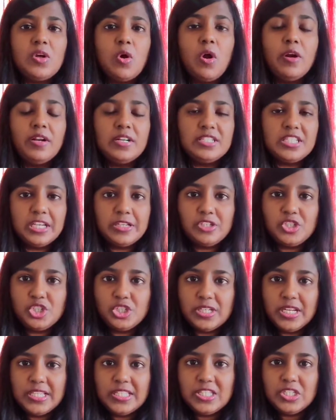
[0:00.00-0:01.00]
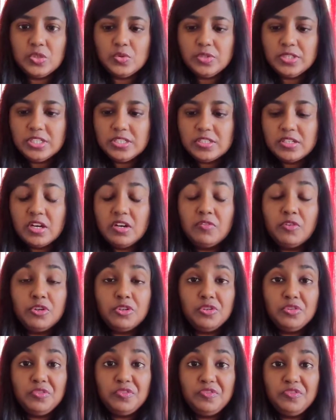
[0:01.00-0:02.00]
or attention as you deserve
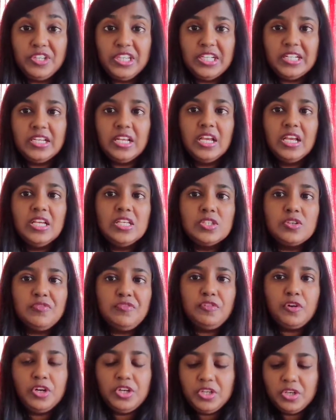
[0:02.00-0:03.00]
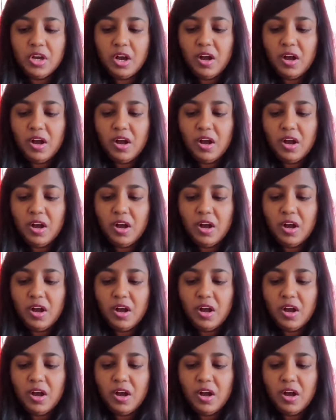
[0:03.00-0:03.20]
or you feel. So for